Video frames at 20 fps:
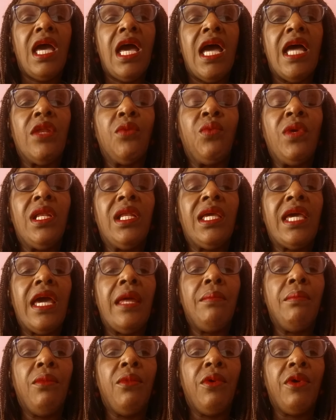and we'll
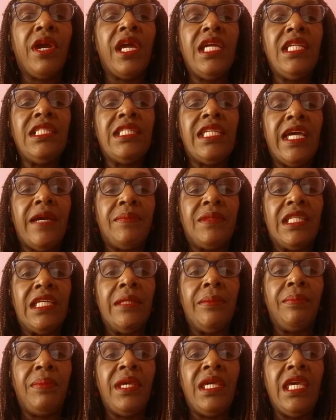get more in depth
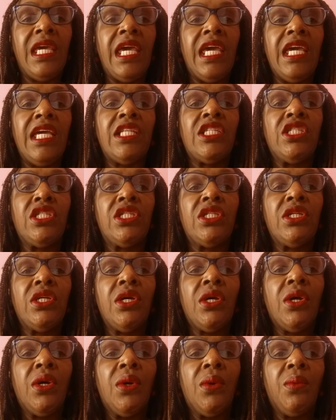in pH
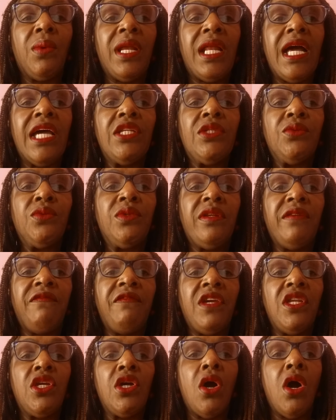when I do the
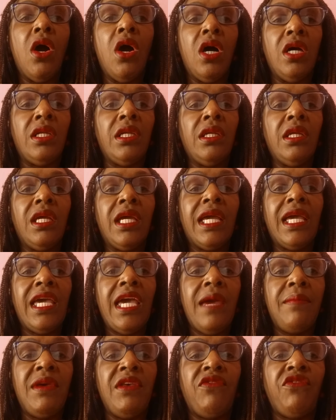video on
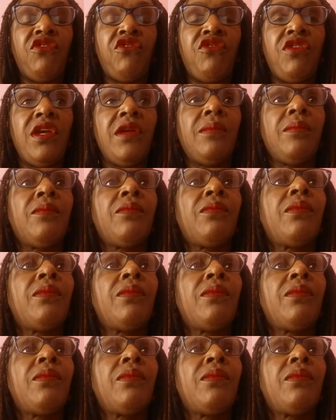chemistry.